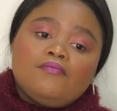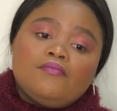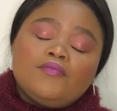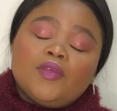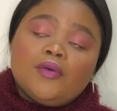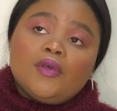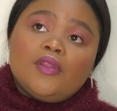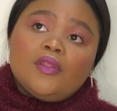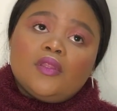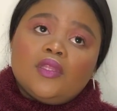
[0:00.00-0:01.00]

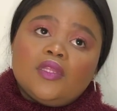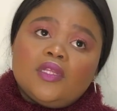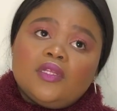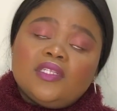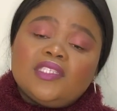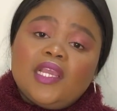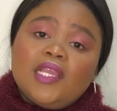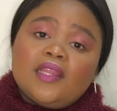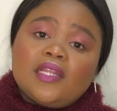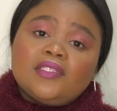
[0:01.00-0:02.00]
The
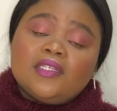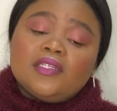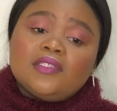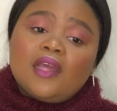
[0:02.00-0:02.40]
saying that says